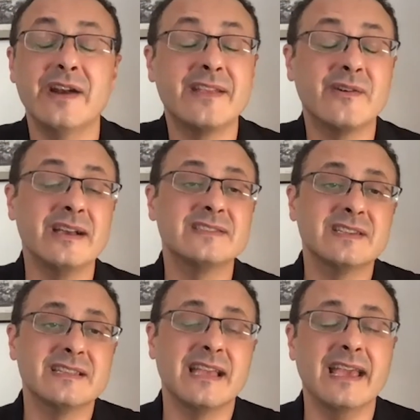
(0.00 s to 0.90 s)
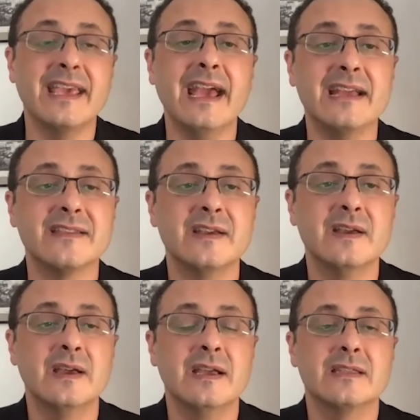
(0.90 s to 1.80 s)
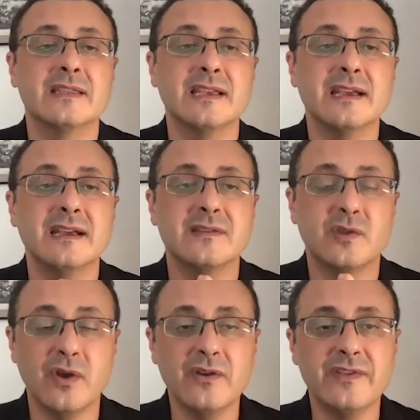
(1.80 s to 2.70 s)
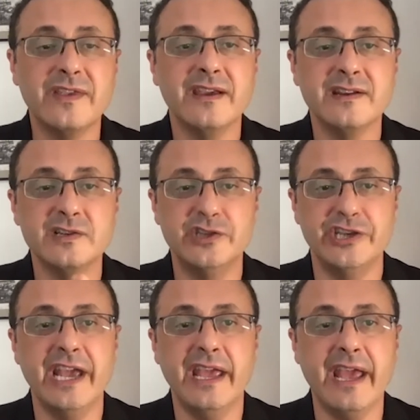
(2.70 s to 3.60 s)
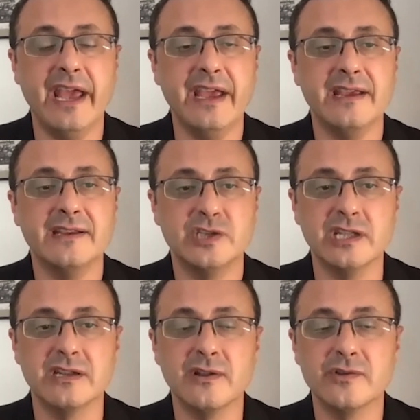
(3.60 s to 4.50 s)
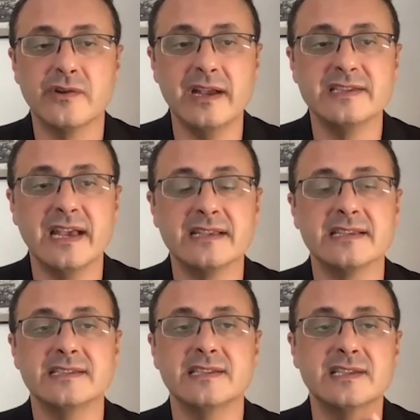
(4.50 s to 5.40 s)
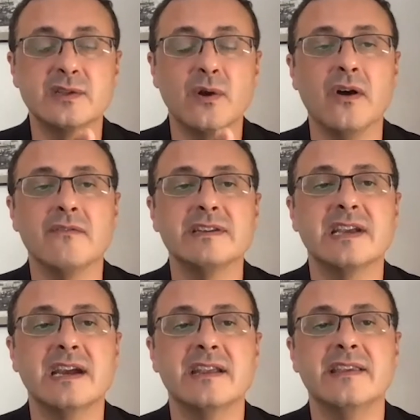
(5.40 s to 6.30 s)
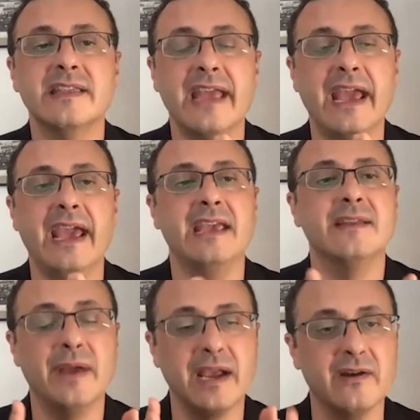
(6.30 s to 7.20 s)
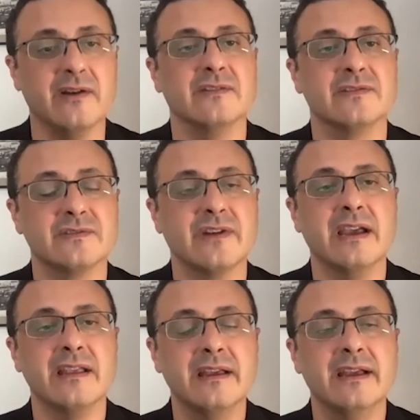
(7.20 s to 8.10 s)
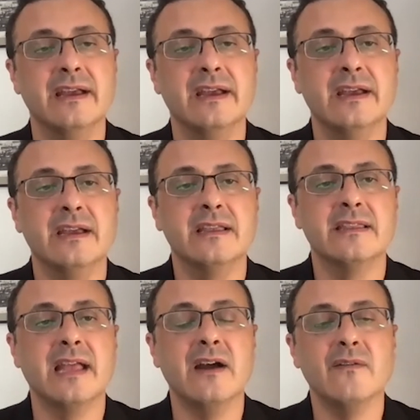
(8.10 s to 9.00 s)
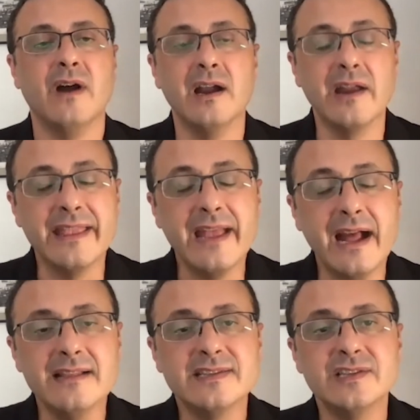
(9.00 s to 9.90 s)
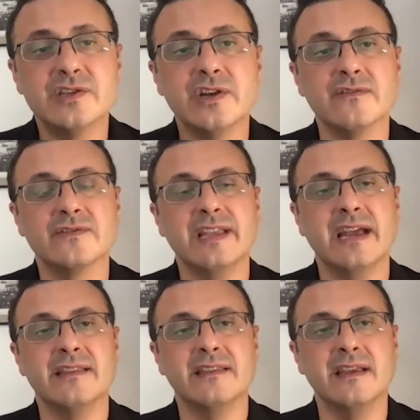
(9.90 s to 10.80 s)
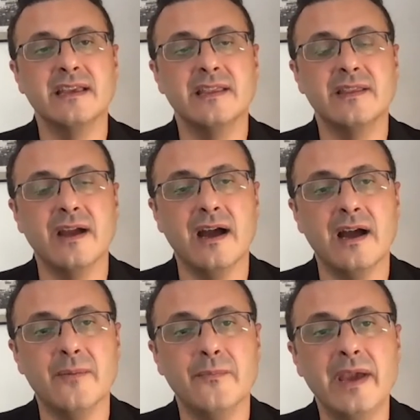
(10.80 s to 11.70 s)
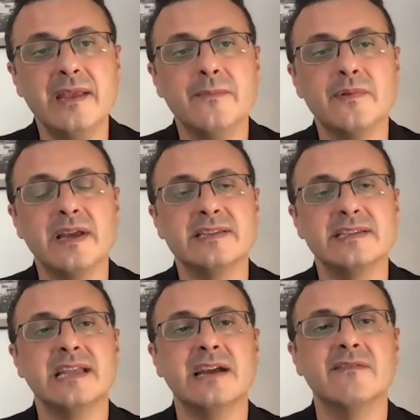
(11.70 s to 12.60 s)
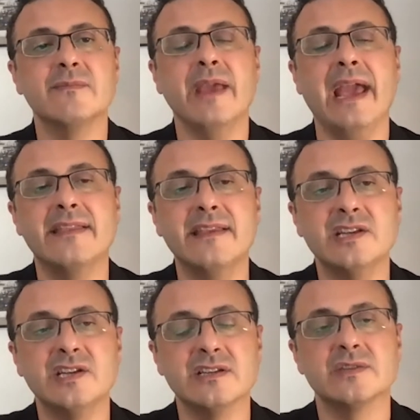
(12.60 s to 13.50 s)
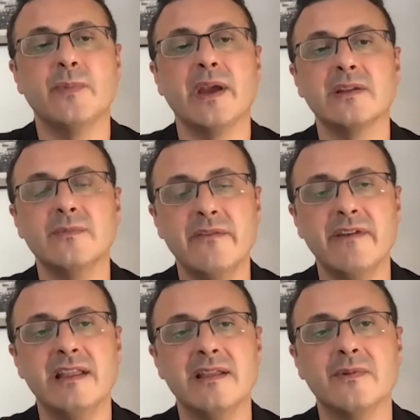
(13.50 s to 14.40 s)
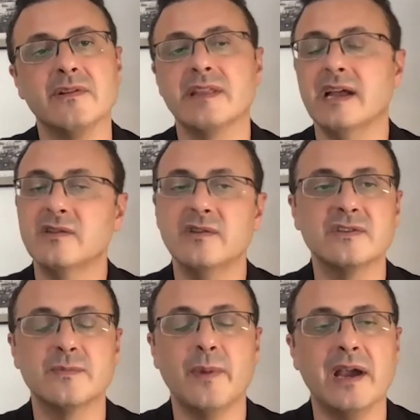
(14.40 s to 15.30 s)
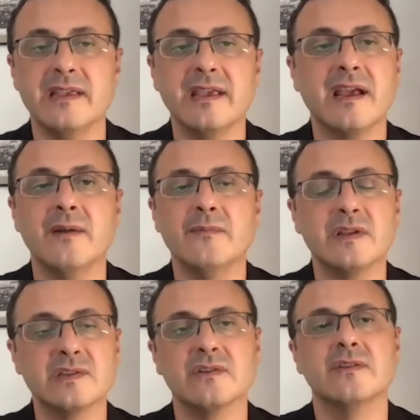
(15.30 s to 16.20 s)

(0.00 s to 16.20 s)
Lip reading: question. Again, the third tier GAA, General Authorized Access, is always guaranteed 80 megahertz, right? Now, our analysis shows that in many places there will be additional spectrum available, not used by the incumbents or the